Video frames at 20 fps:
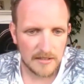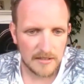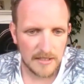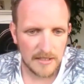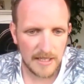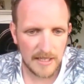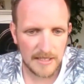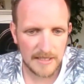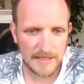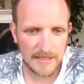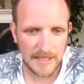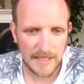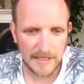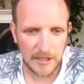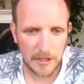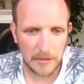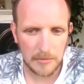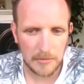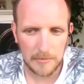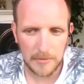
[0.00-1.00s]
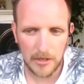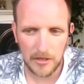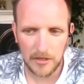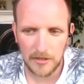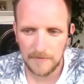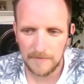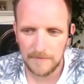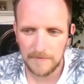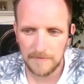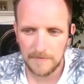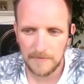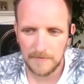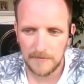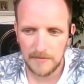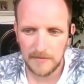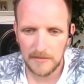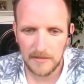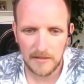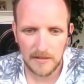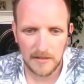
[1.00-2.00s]
Nearly there. A couple more.
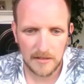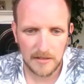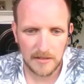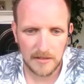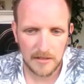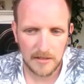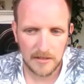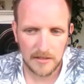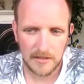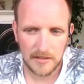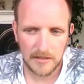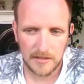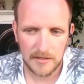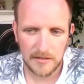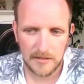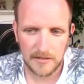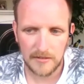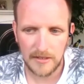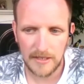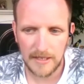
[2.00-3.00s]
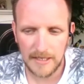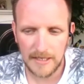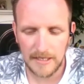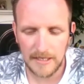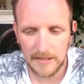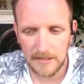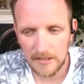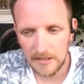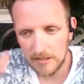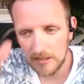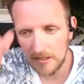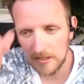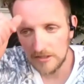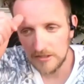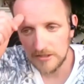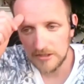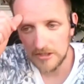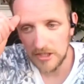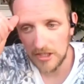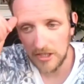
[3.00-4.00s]
3,
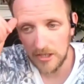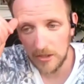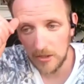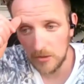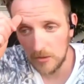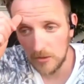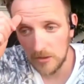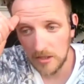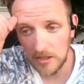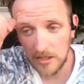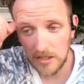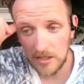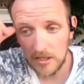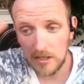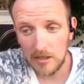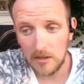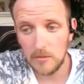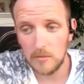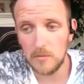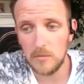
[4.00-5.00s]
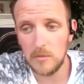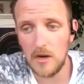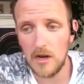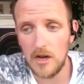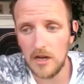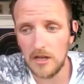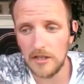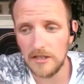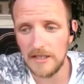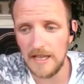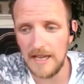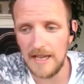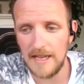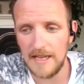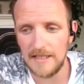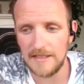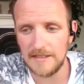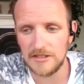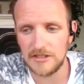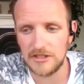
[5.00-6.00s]
2, 1,
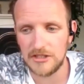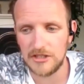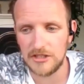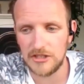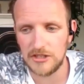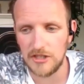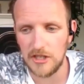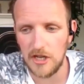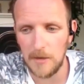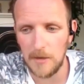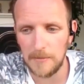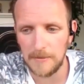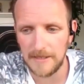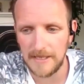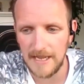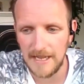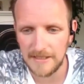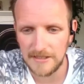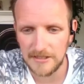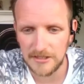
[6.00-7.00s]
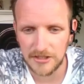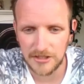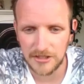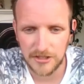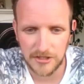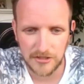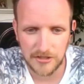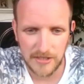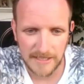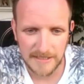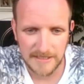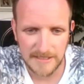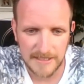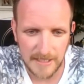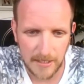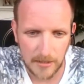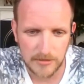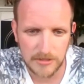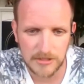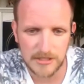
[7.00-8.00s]
and stop. Again, just stretch
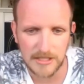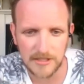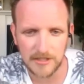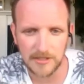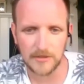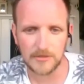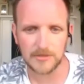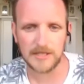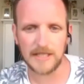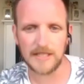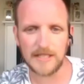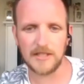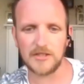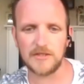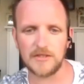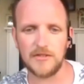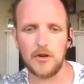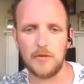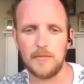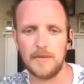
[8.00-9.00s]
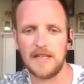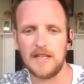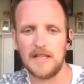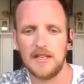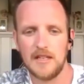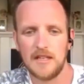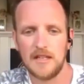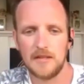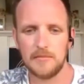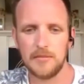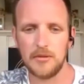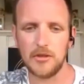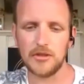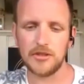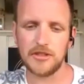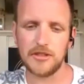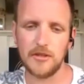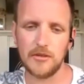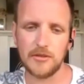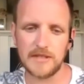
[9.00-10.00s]
it out. Sit on those heels for me.
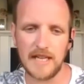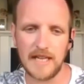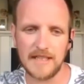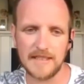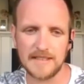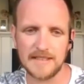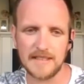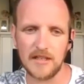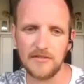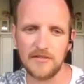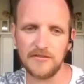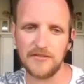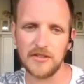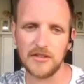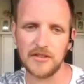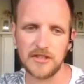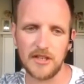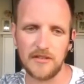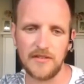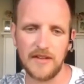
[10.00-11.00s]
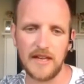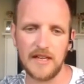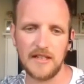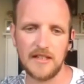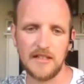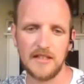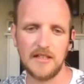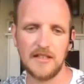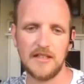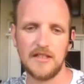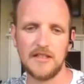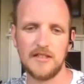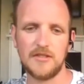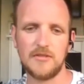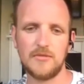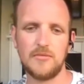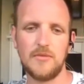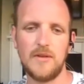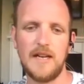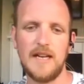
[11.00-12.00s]
Push those hands out in front of you.
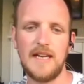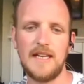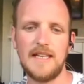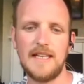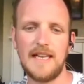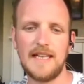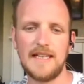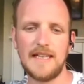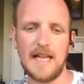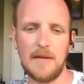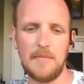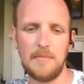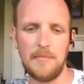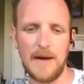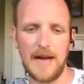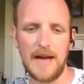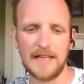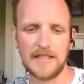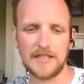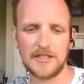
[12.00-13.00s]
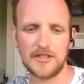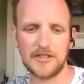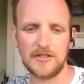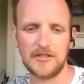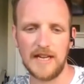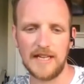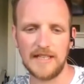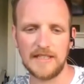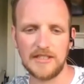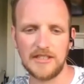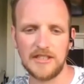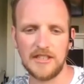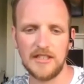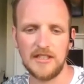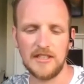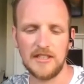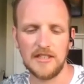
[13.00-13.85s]
Just really let that back stretch.